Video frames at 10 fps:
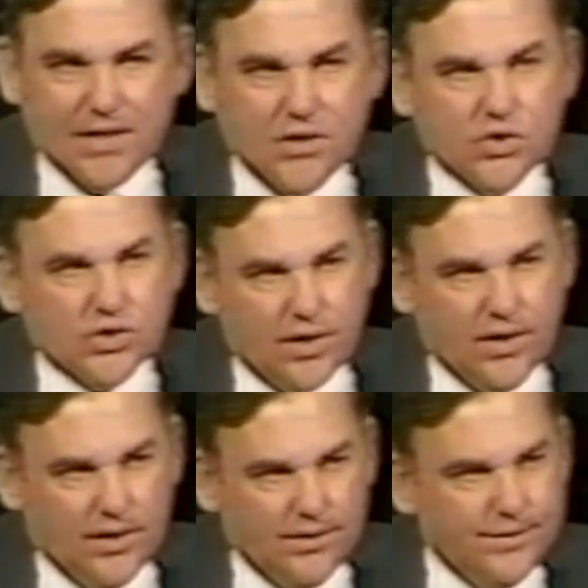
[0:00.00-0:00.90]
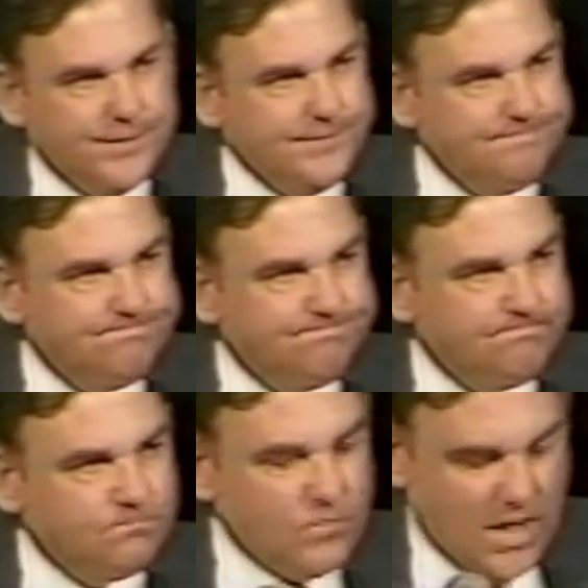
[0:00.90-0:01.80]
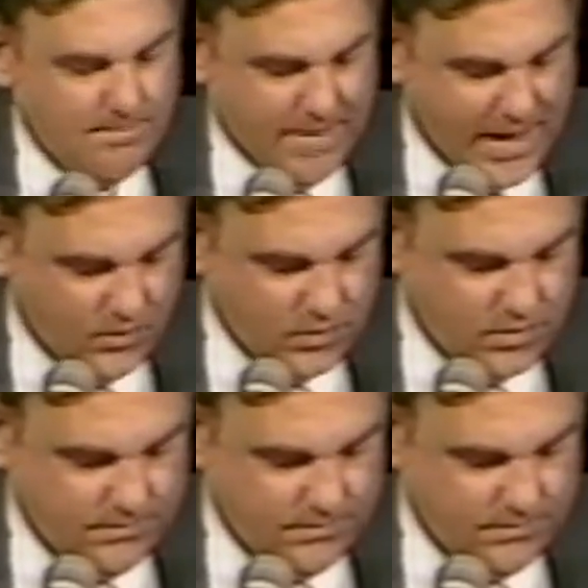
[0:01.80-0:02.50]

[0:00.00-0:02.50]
concerned about